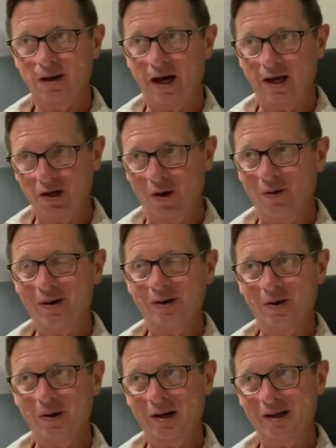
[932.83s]
I know, I
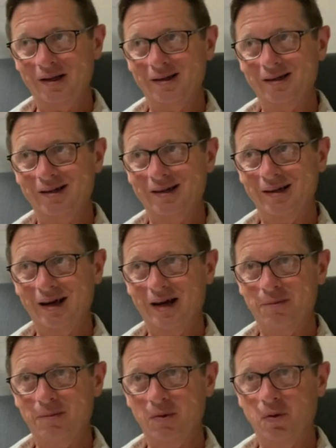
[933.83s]
know, I,
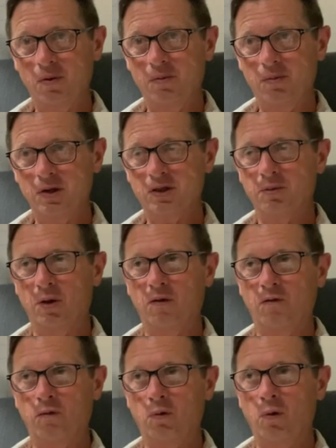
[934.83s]
um, the principle
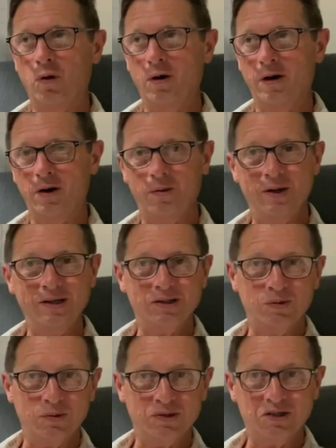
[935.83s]
of war and
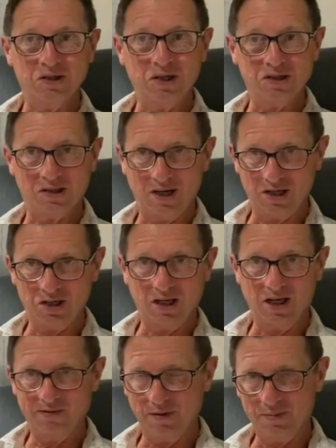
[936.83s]
reason would suggest that I should
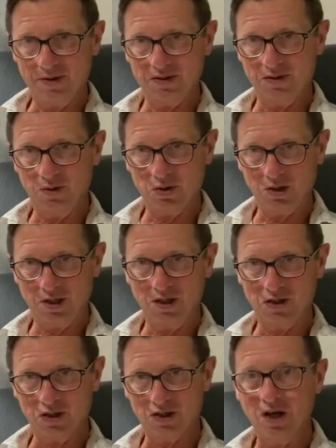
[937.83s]
give up this notion and
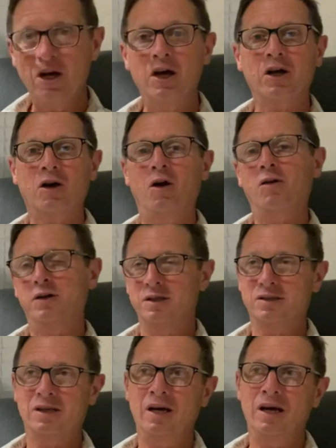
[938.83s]
just call
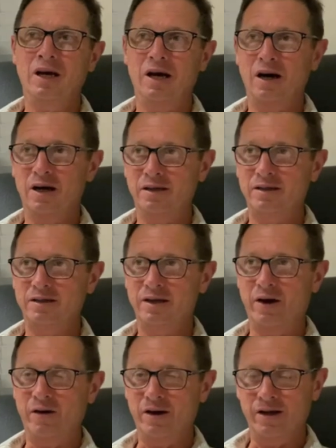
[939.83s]
this uh,
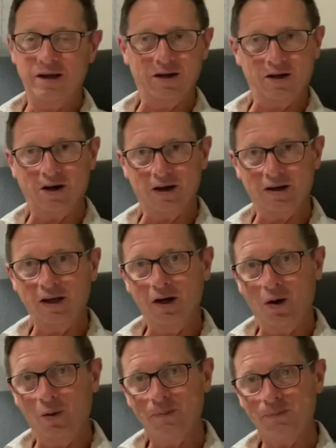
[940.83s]
terra
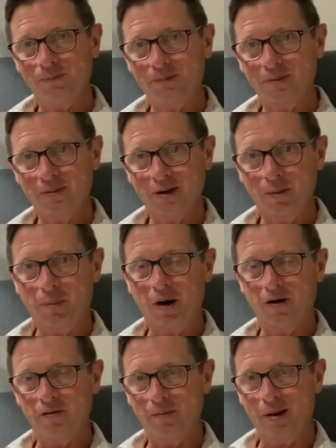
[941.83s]
incognito, a
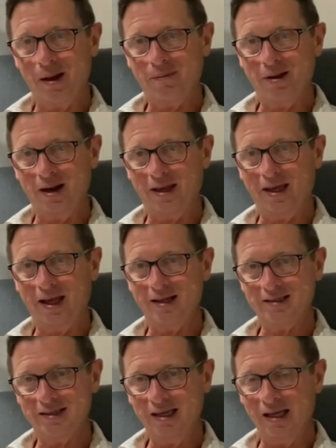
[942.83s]
part of the map that I
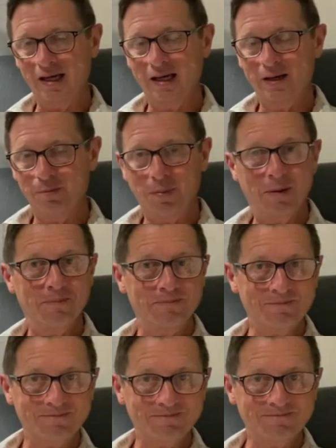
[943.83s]
can't see. But
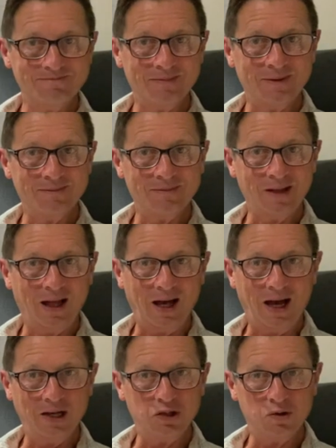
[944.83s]

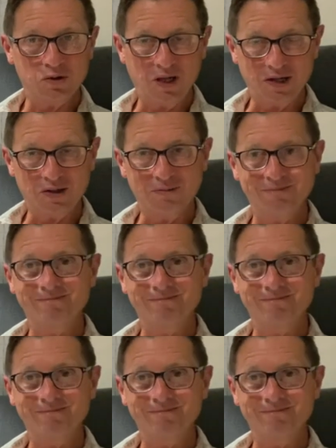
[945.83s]
I choose not to.